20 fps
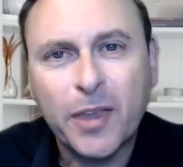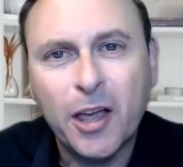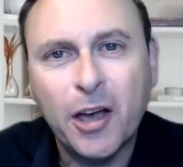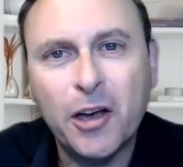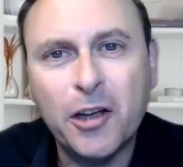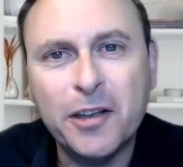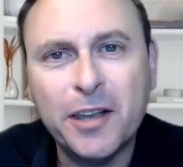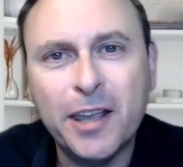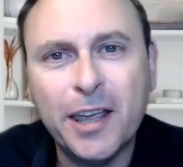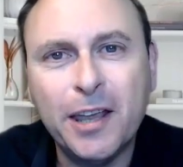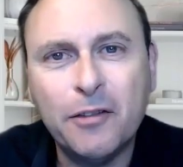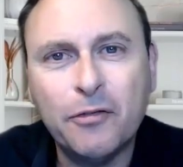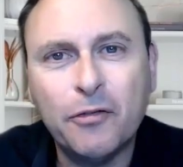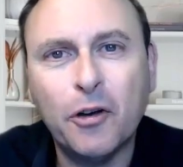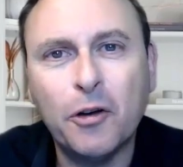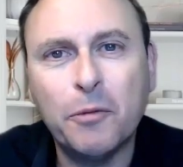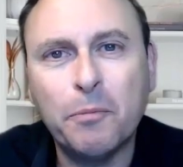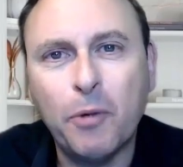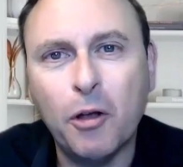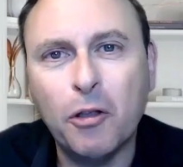her need
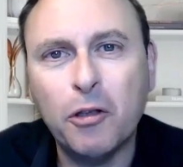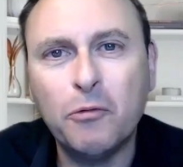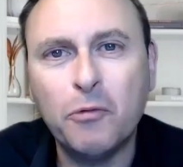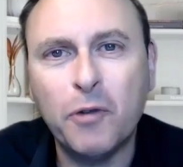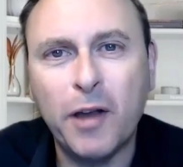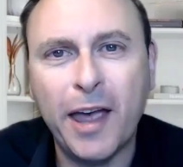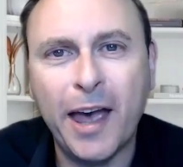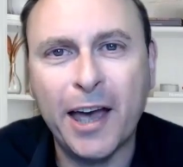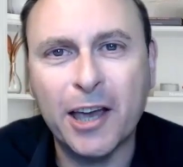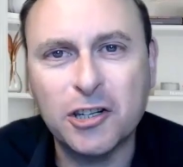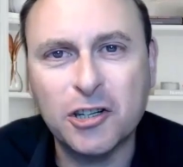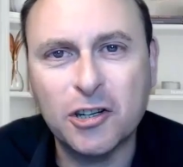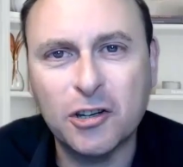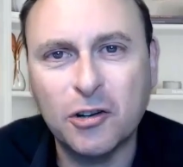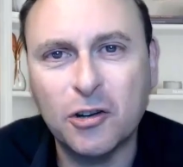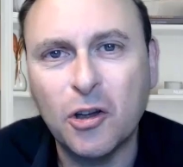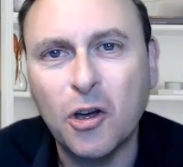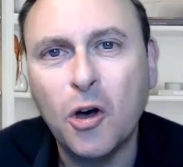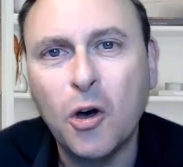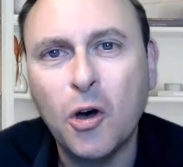for pollen
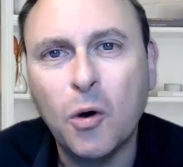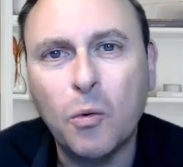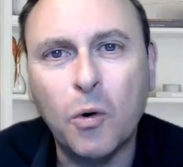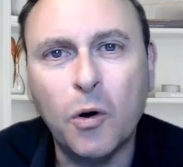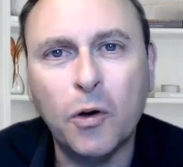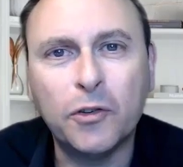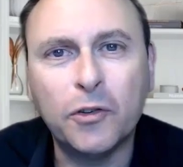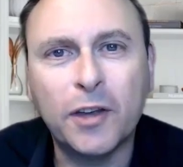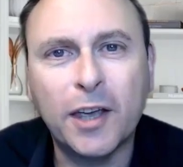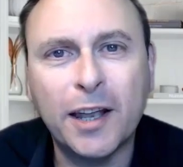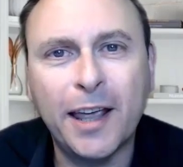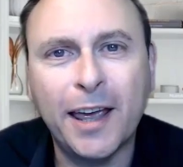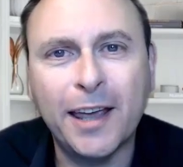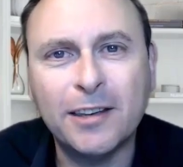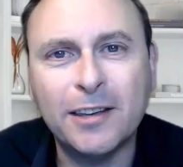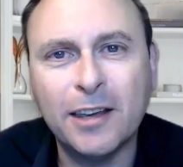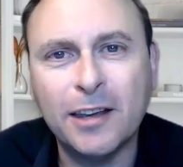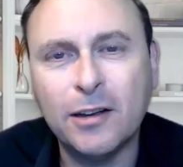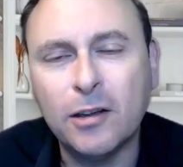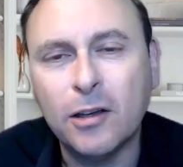reaction was
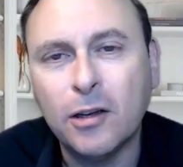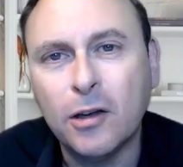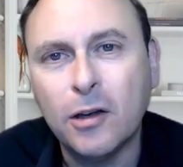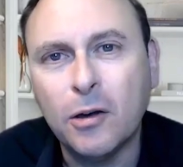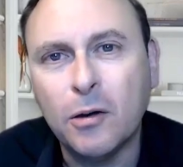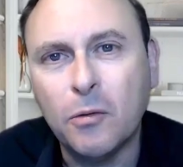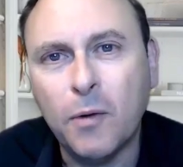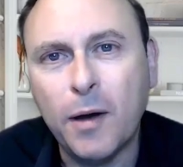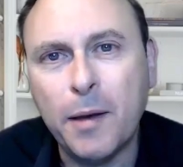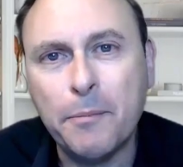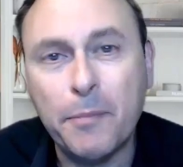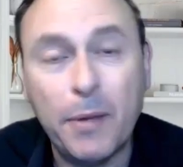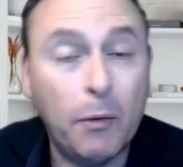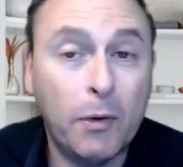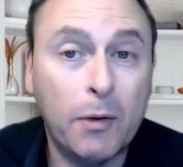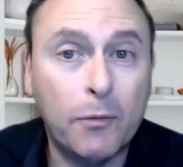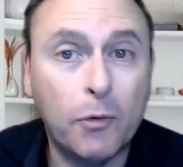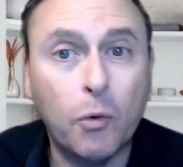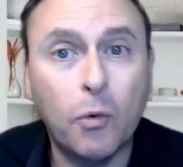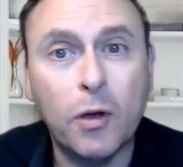connected, went all
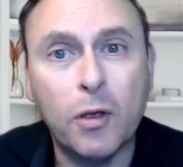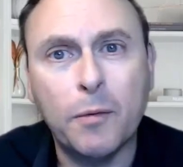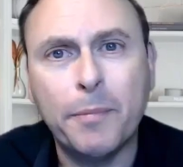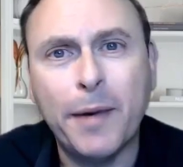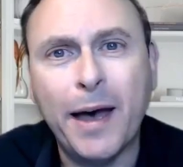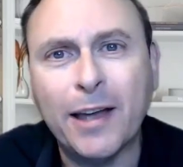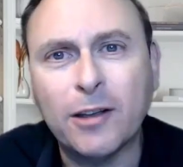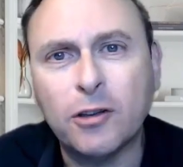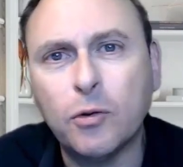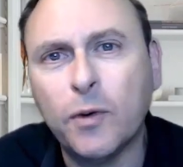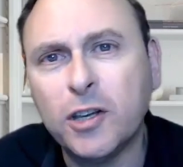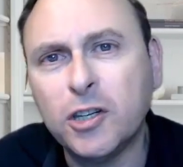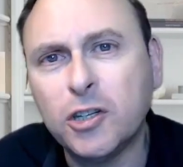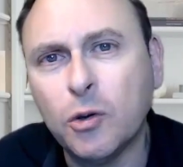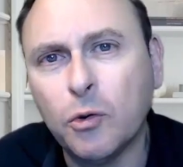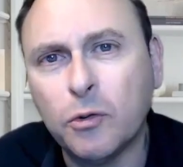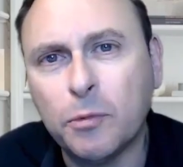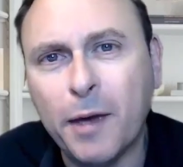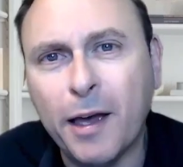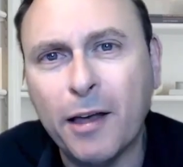the way back to when
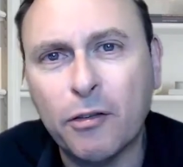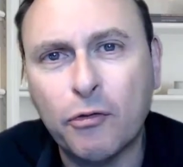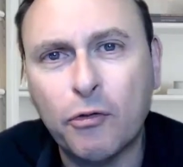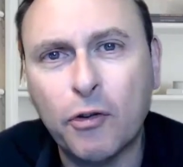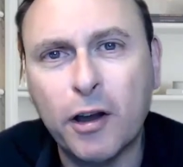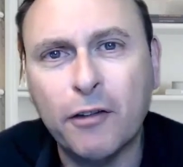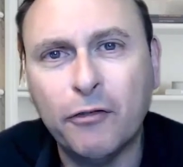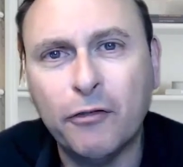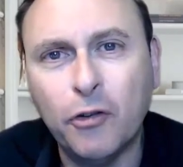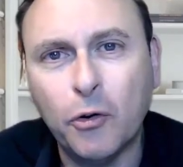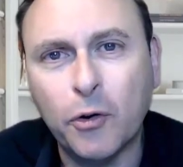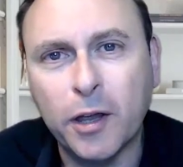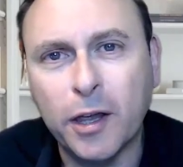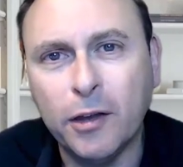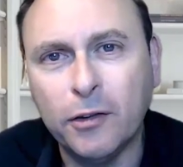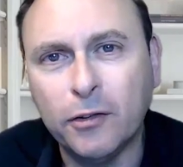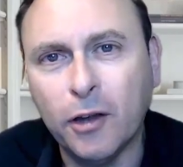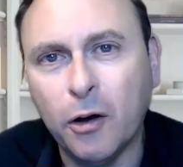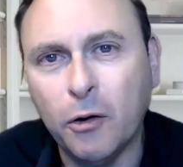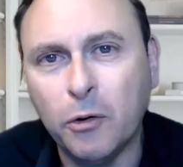she was about 3 or 4
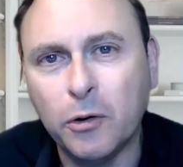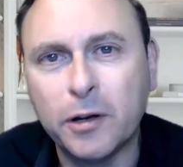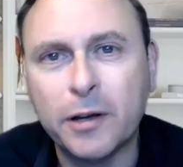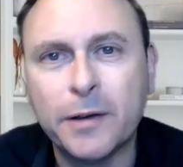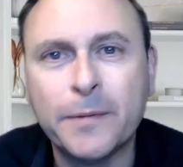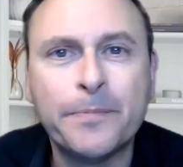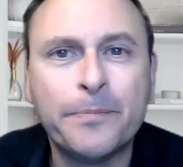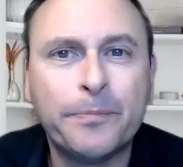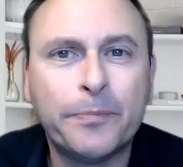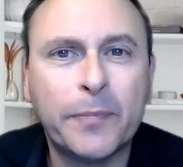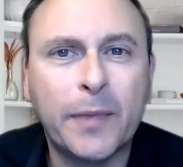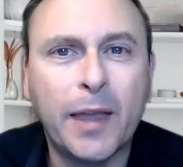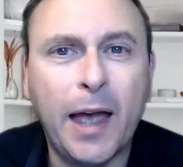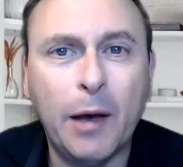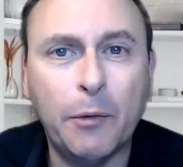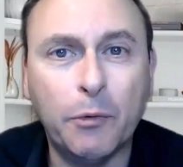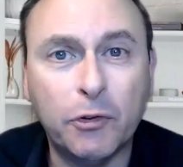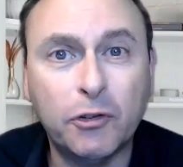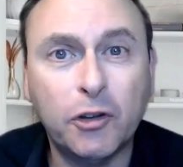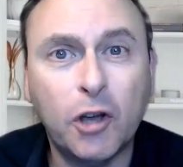years old,
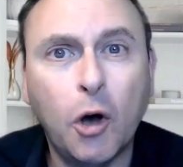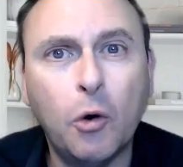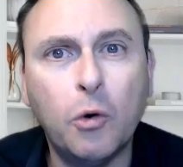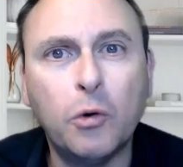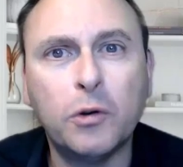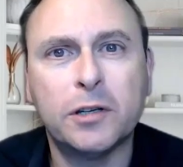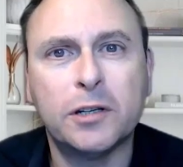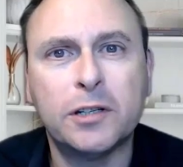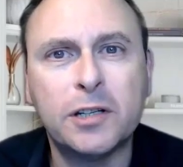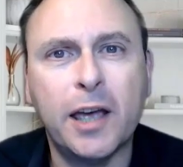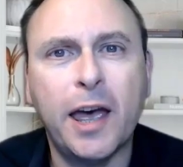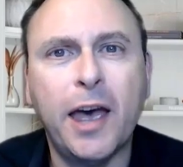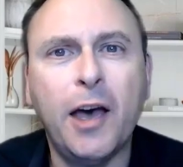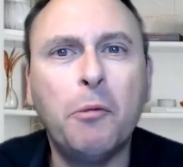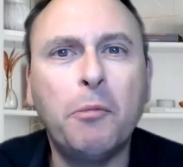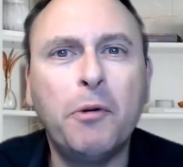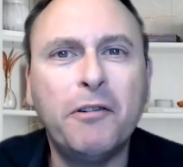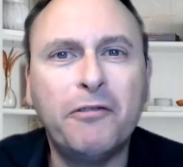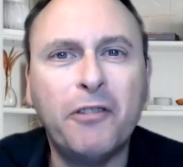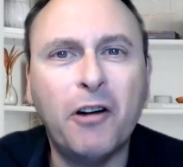and was told to
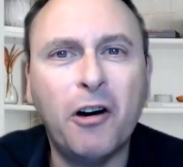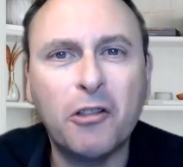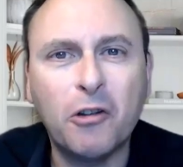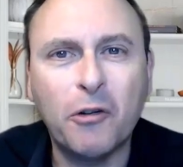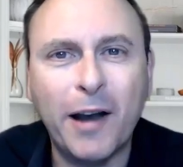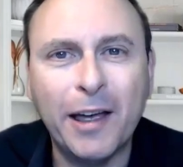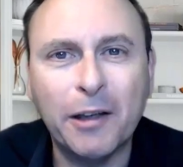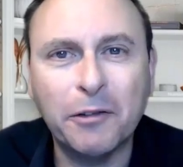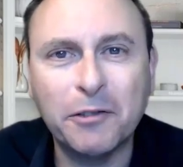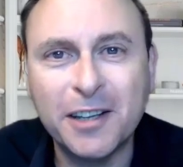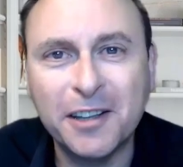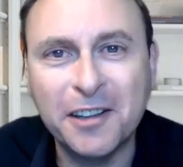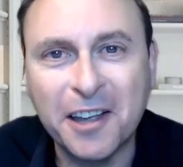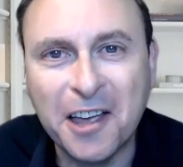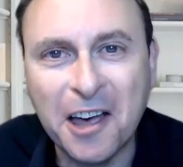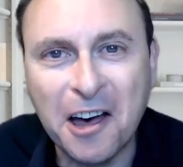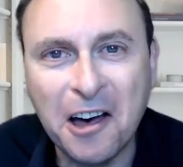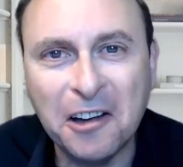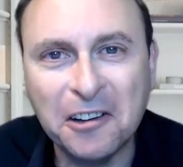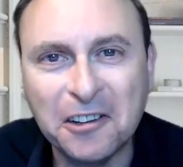help her father out in the
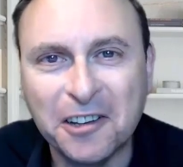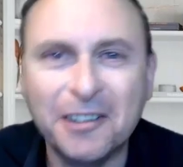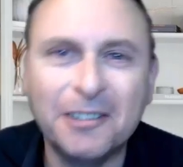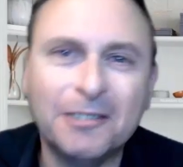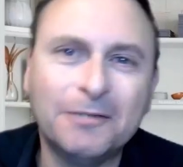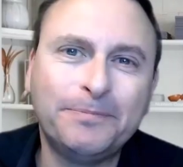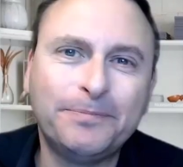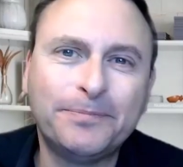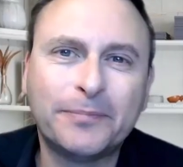garden.